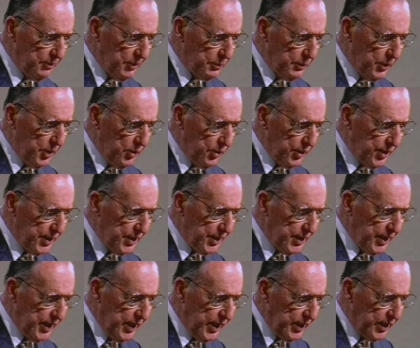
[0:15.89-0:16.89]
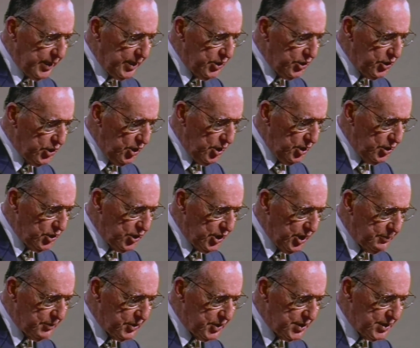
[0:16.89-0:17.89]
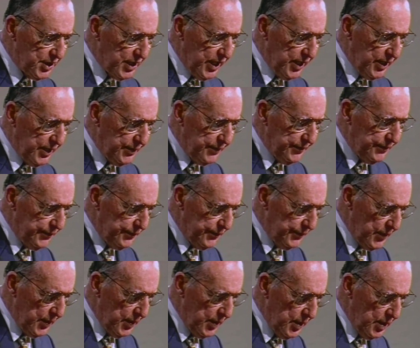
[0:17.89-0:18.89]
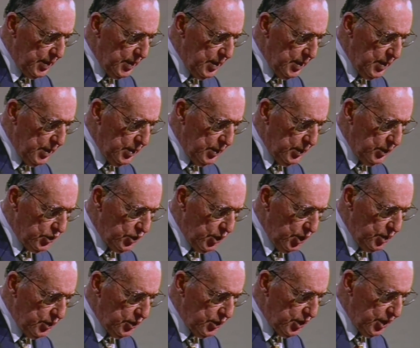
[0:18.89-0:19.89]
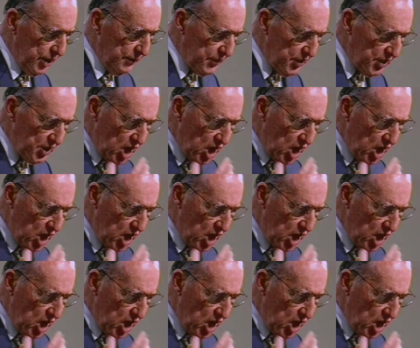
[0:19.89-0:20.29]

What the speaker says: but we'll look at it again in John chapter 10. John chapter